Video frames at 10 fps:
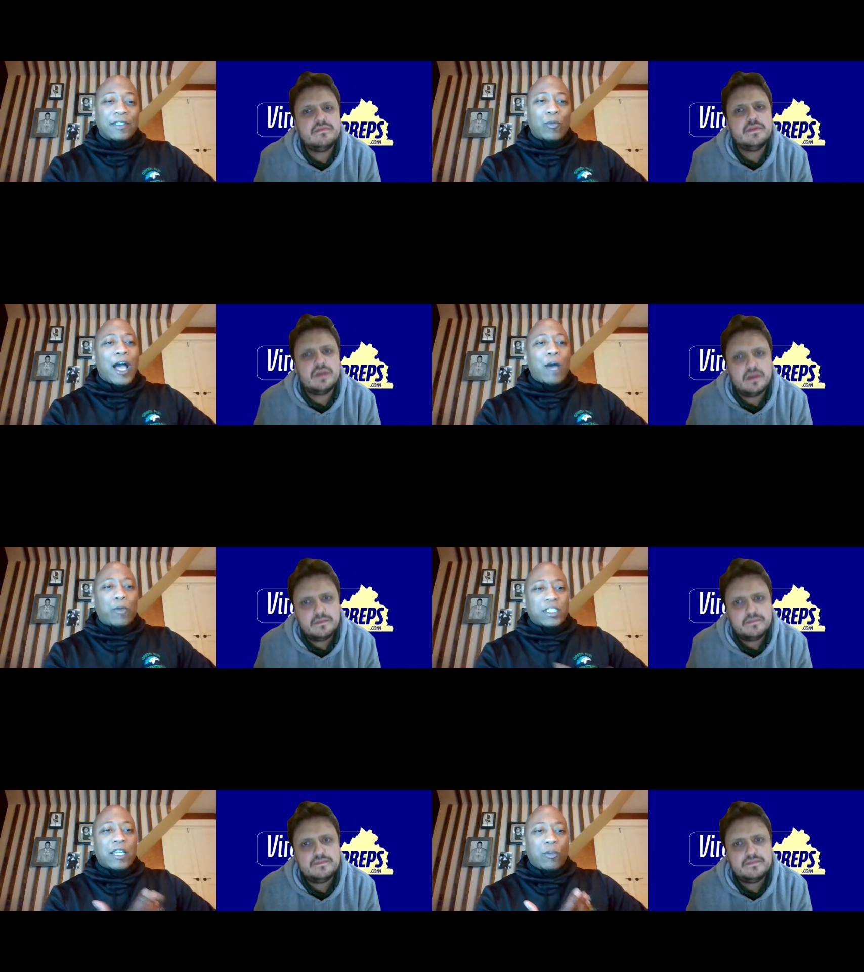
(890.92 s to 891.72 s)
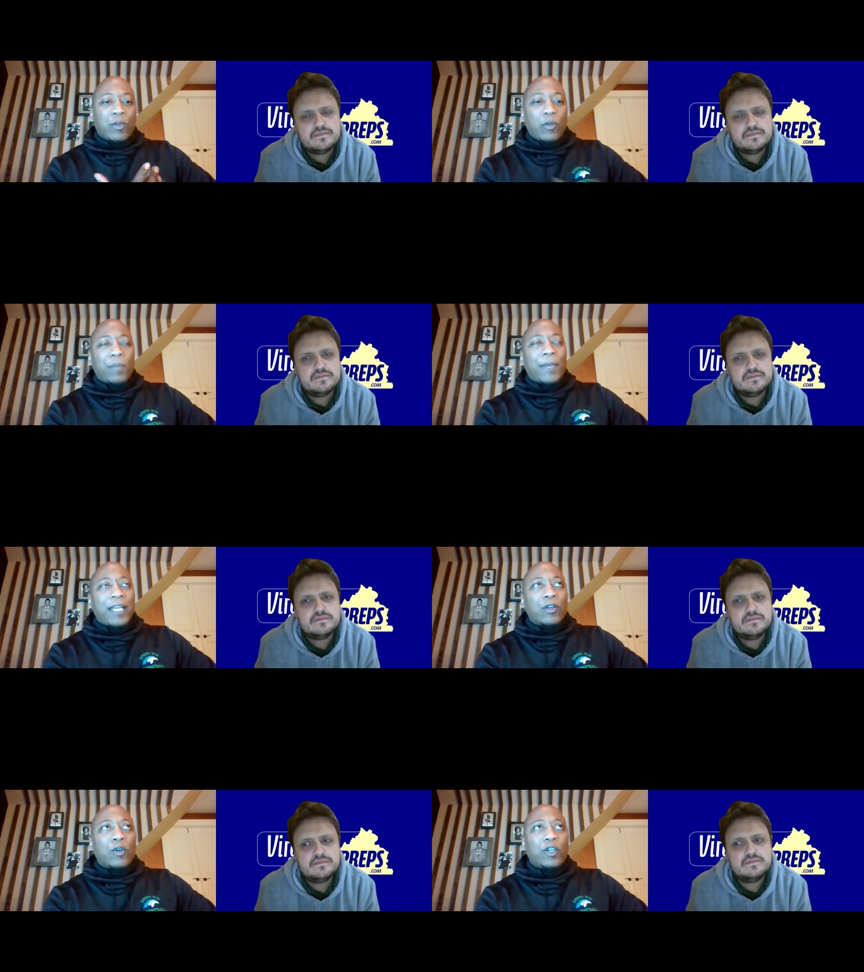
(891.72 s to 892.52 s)
Speaker 1: where I was at when I went
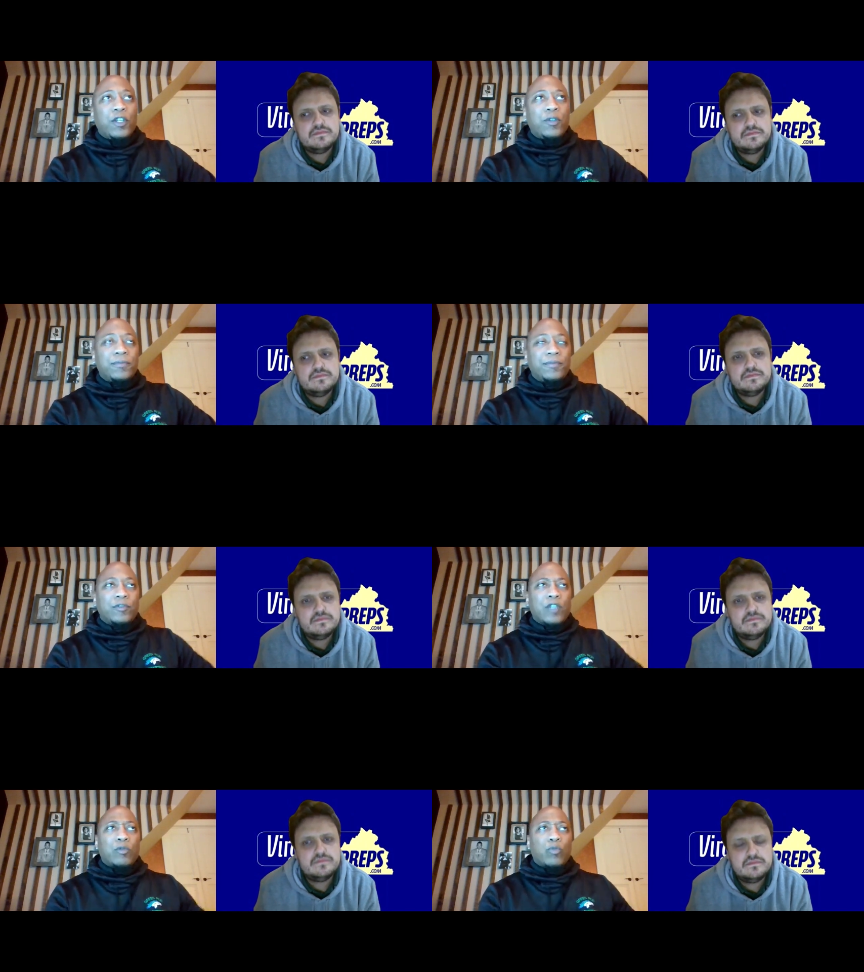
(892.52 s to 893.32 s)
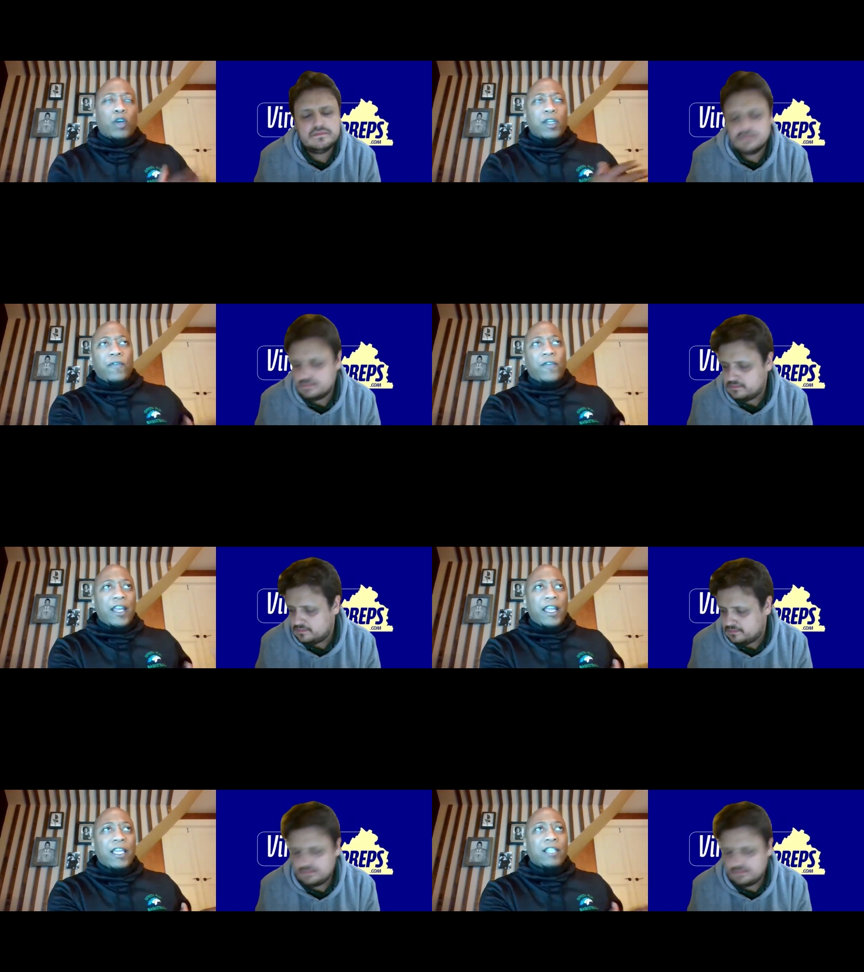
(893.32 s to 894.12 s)
back to ODU. So I was working
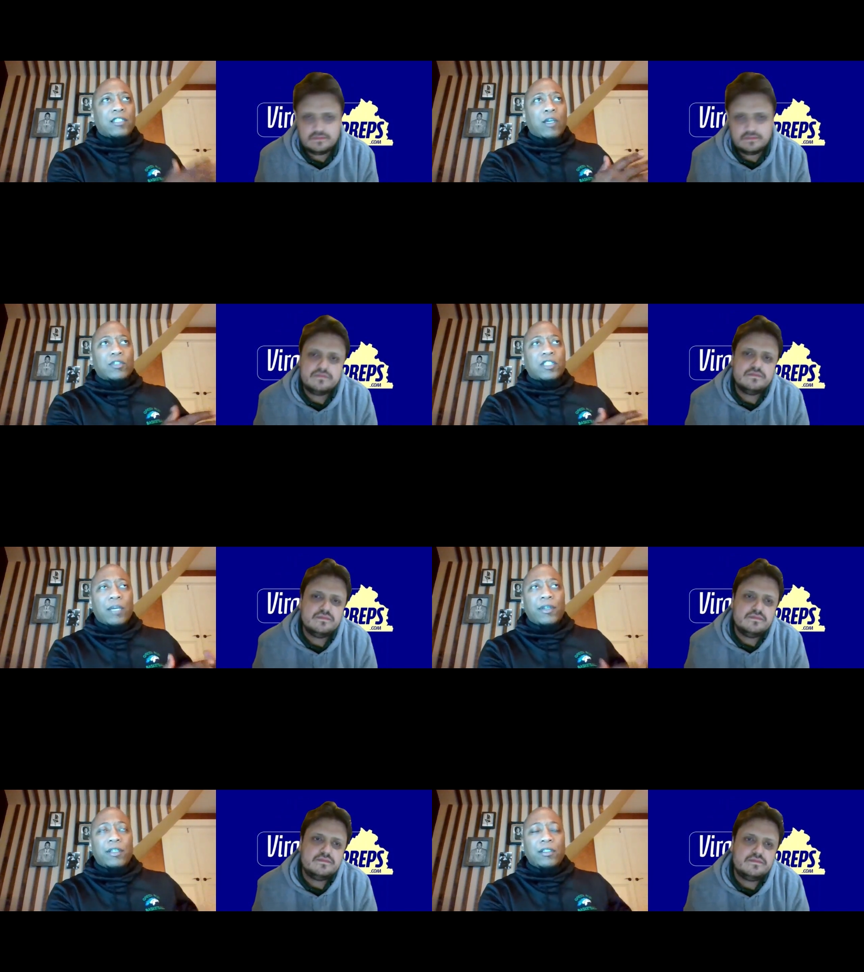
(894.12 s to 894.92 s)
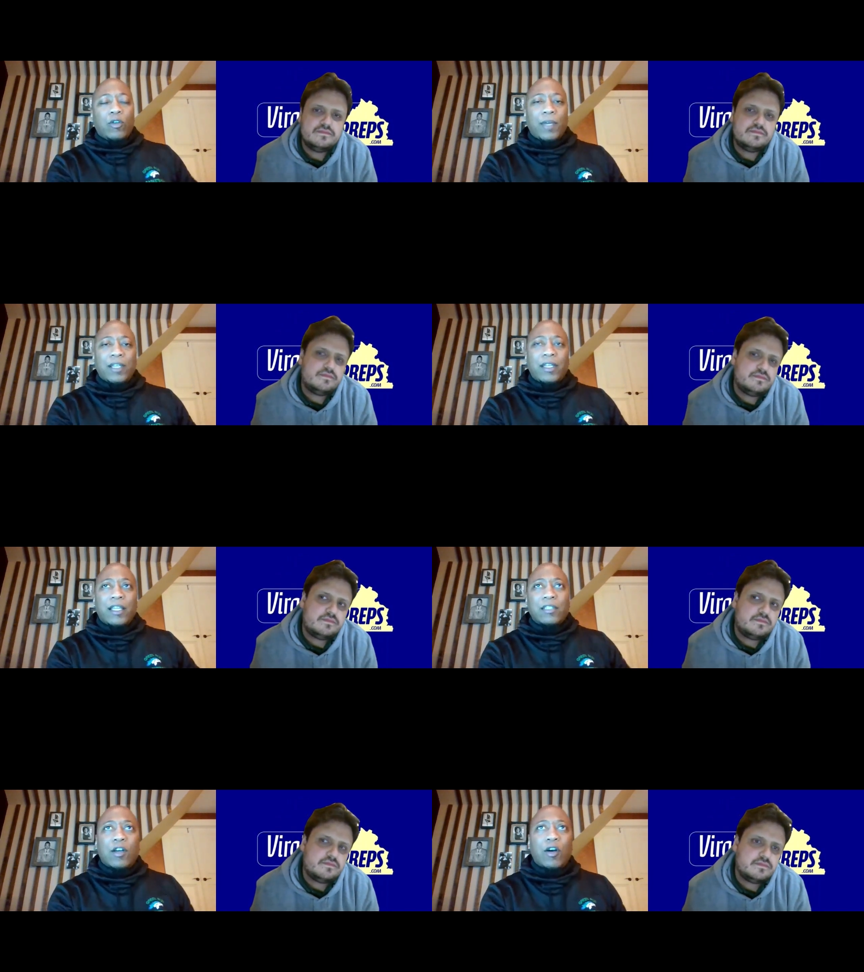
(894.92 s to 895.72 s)
FedEx, I was subbing on my
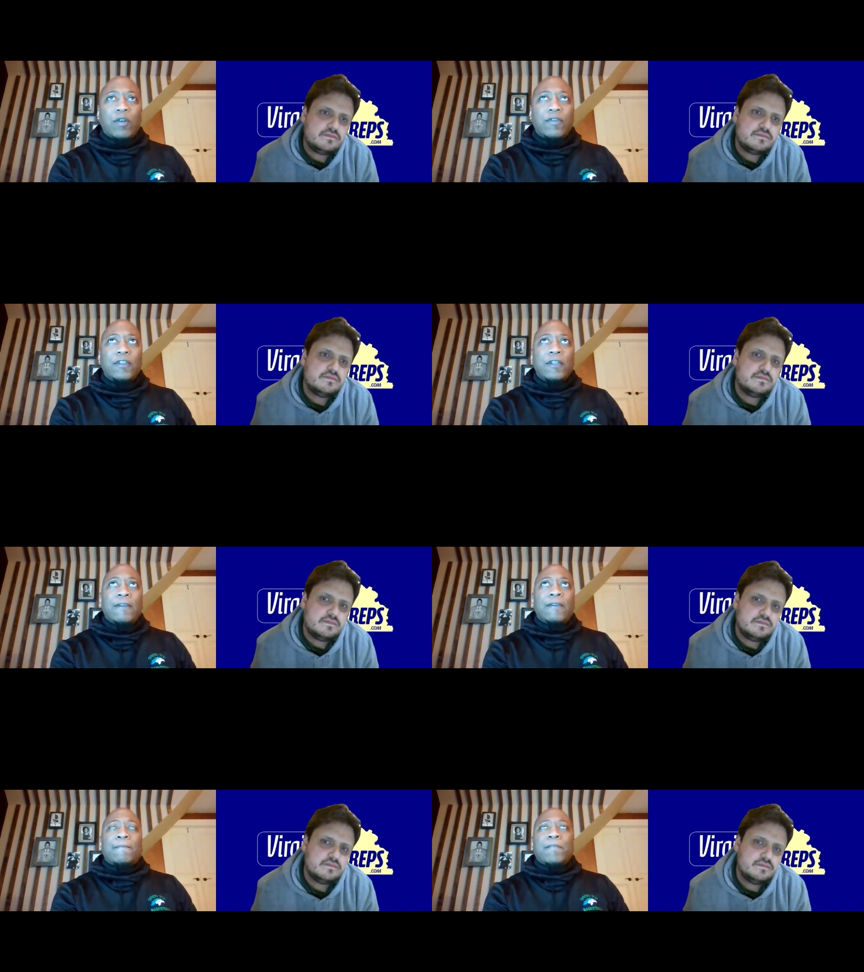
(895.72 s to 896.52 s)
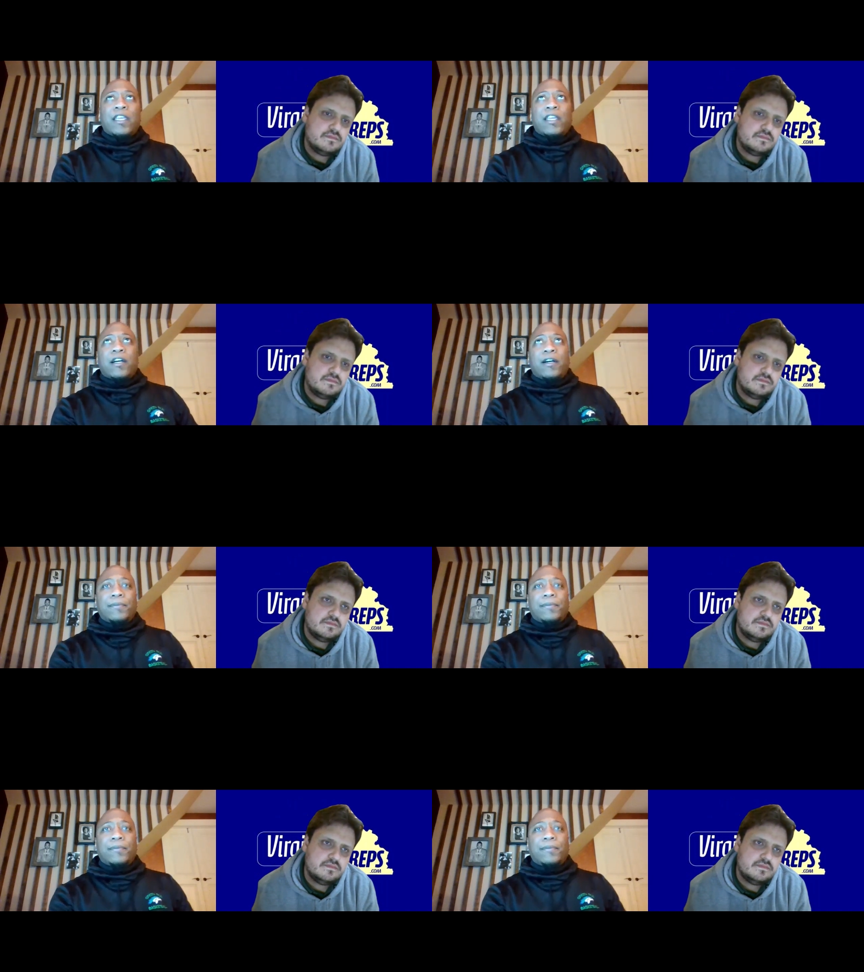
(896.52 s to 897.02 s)
days off, and